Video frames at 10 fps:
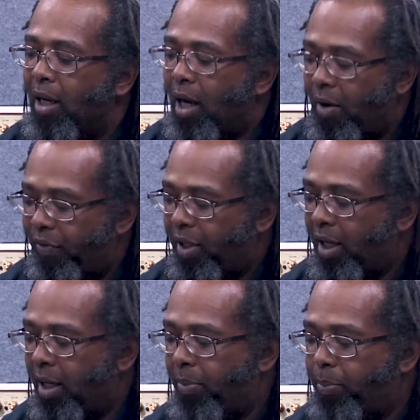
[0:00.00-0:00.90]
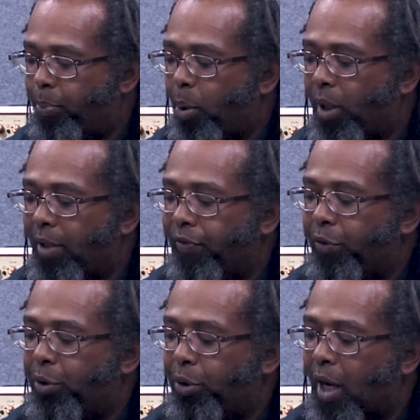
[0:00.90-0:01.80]
of the Portland
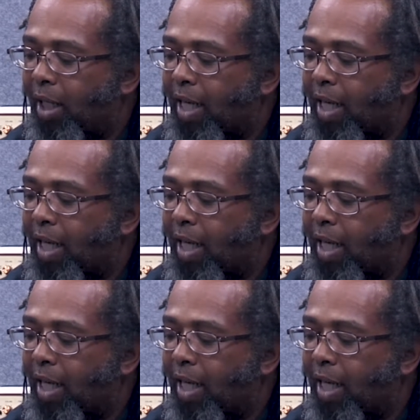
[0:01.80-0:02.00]
food truck